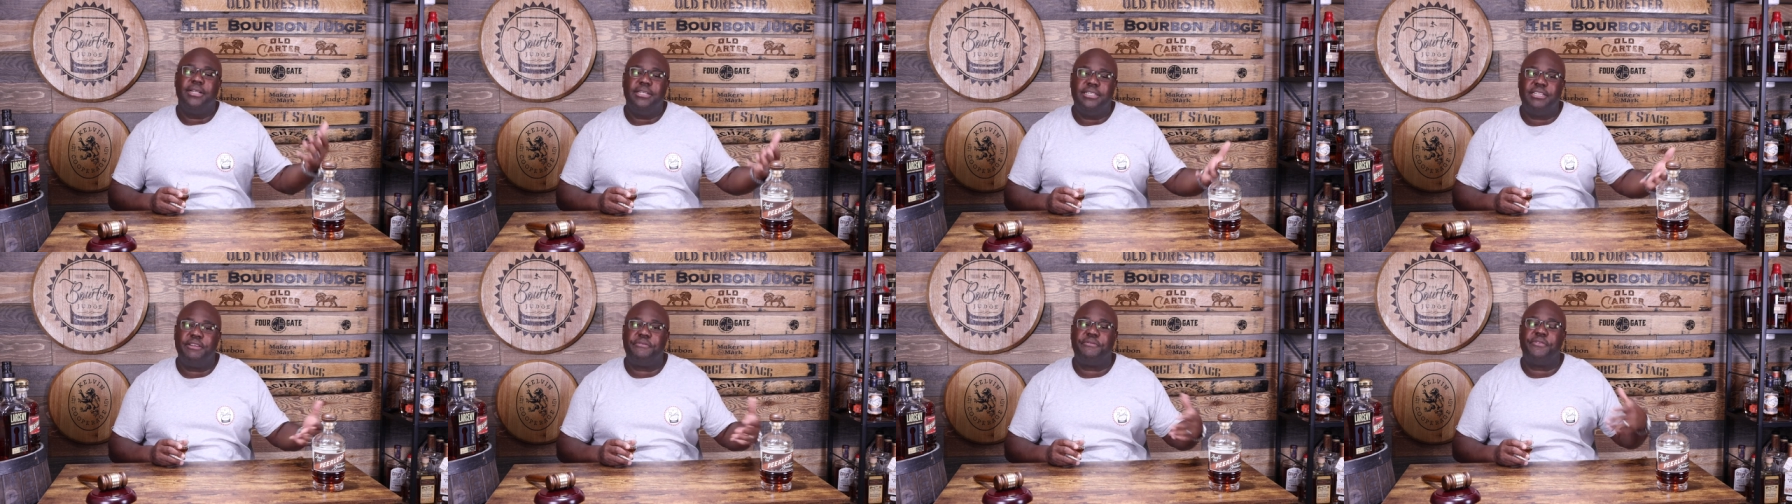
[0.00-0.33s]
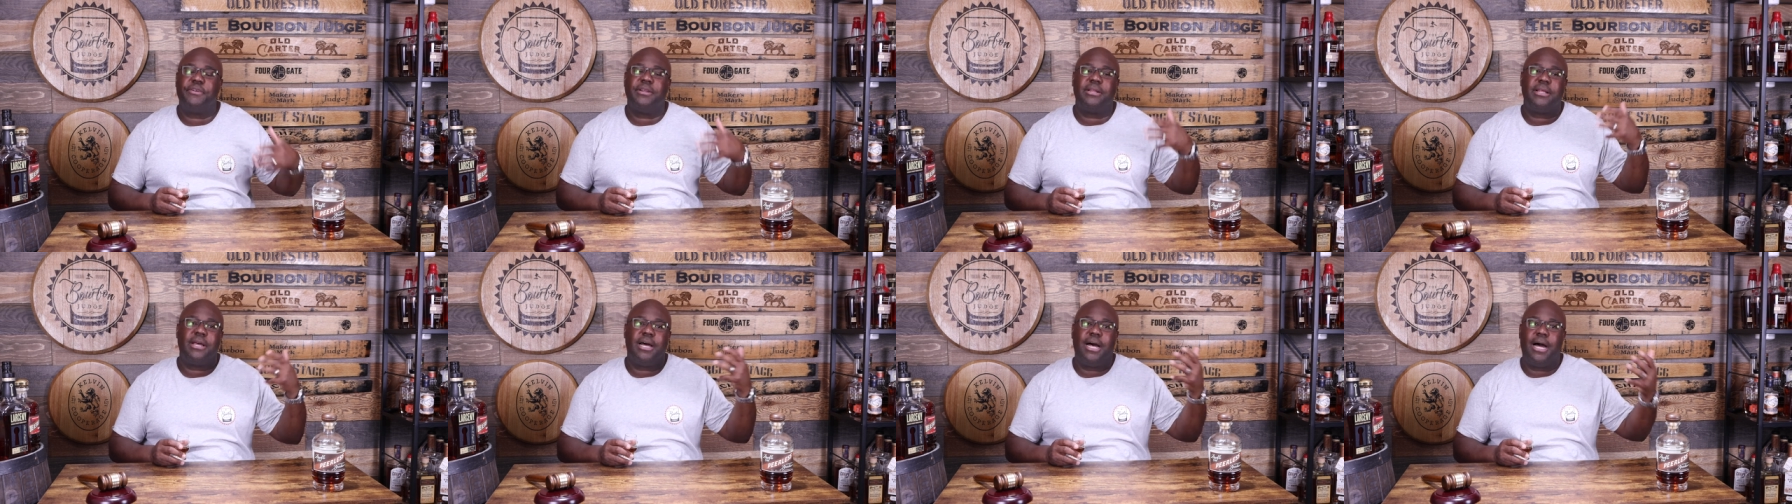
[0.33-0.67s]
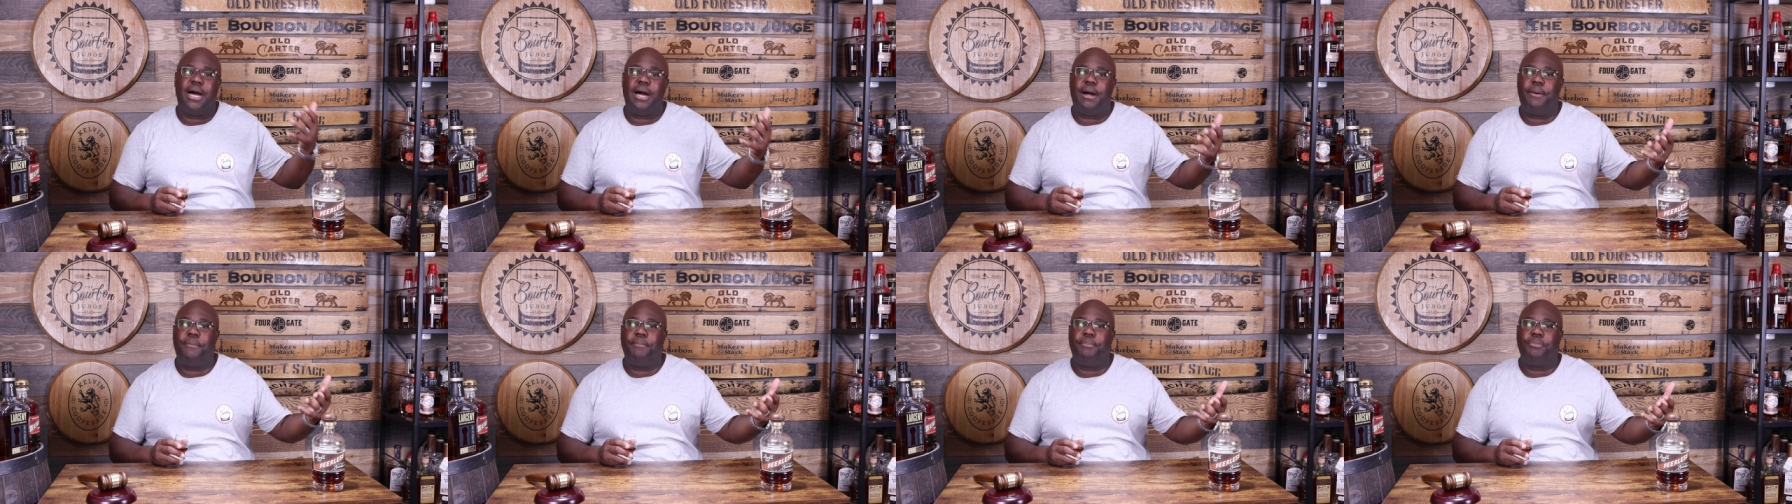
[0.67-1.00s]
different
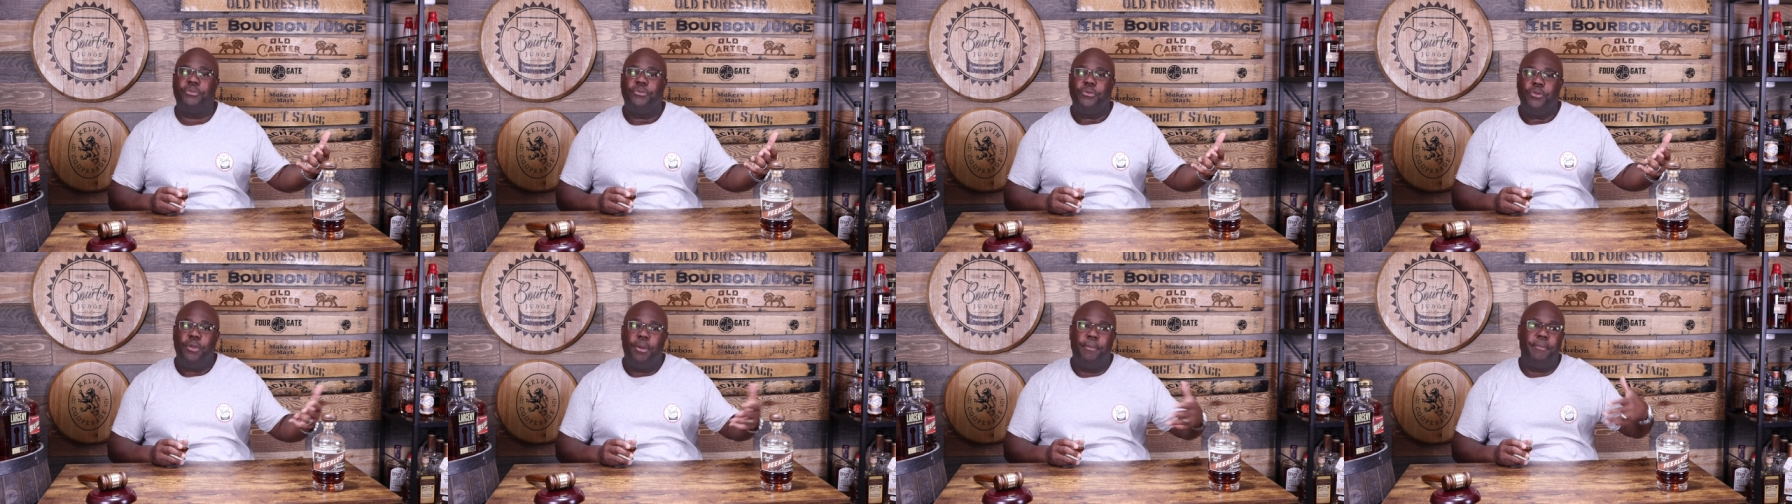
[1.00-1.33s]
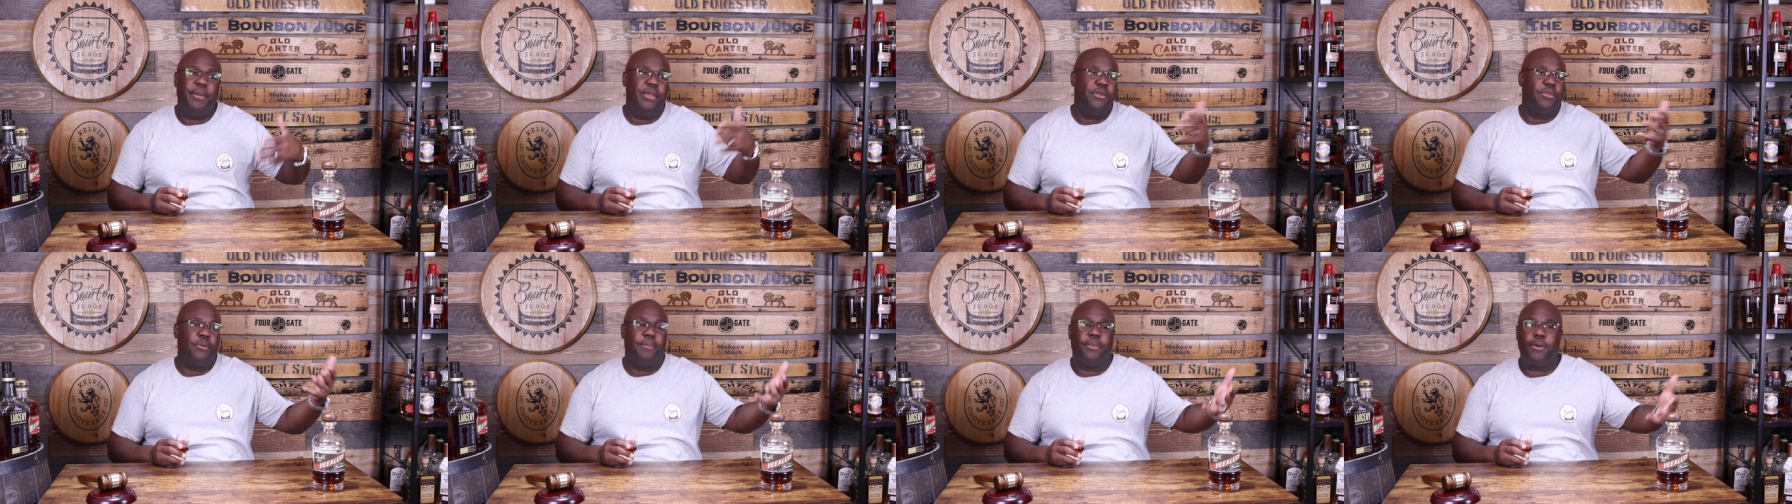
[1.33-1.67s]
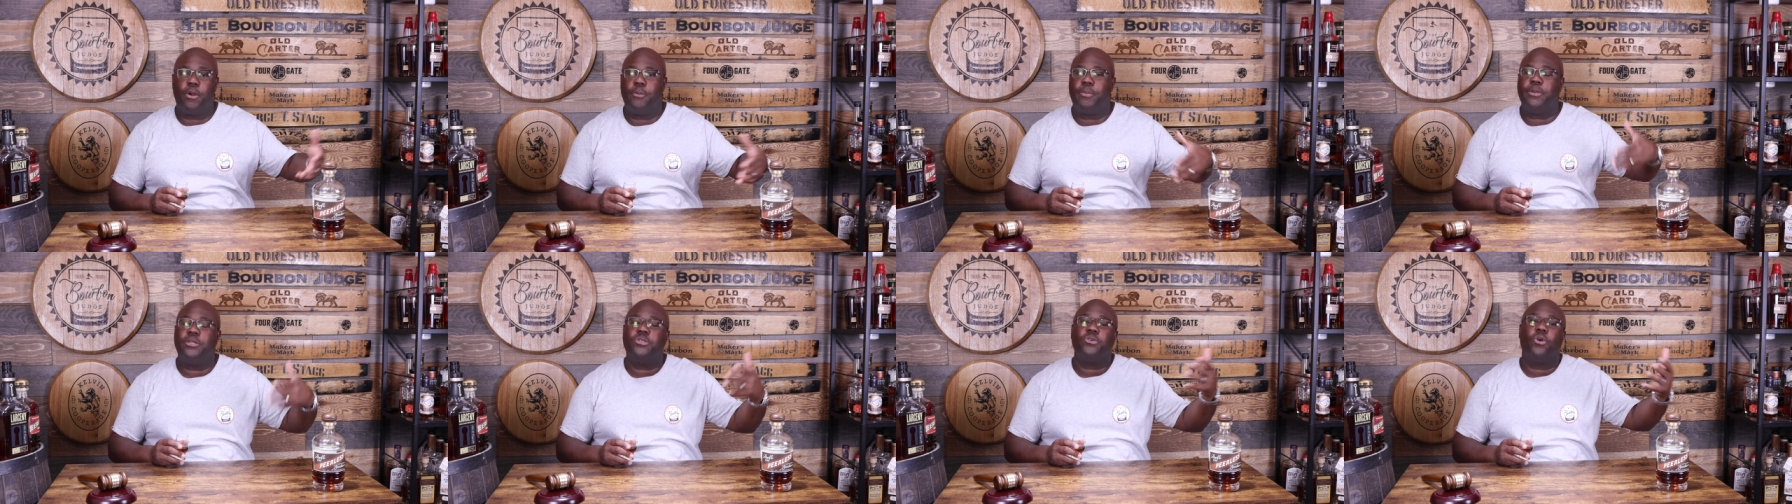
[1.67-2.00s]
um, either
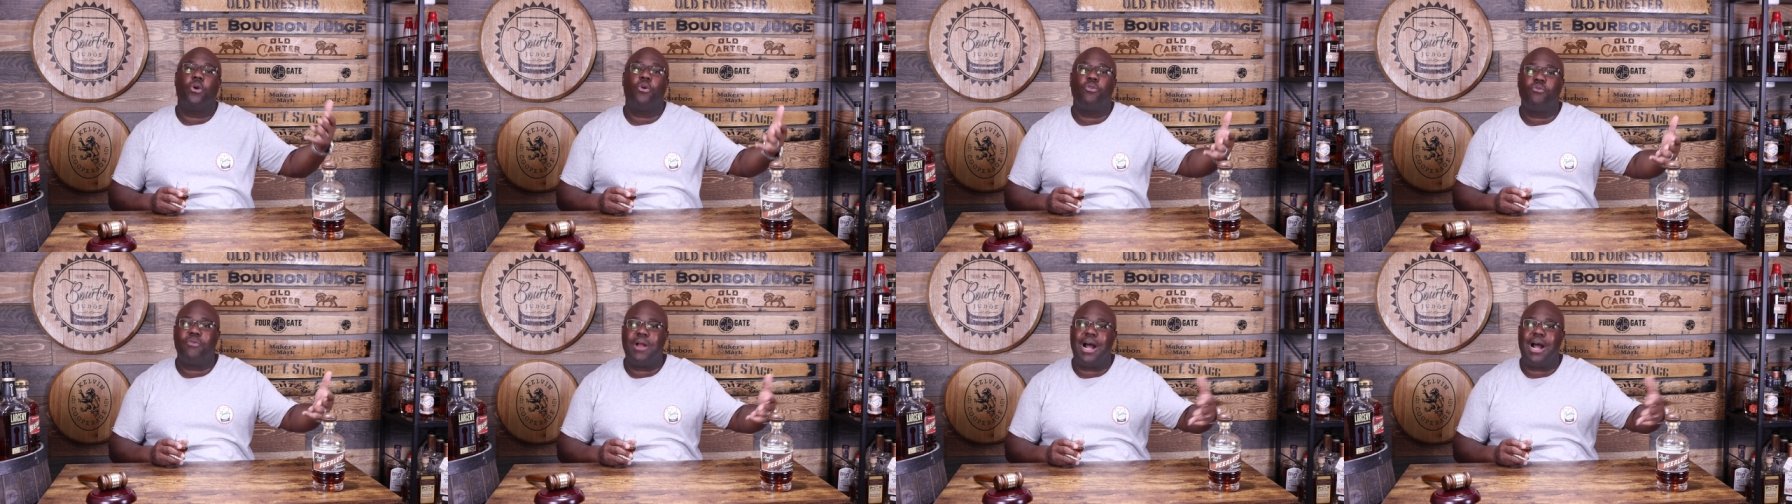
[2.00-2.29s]
bourbons or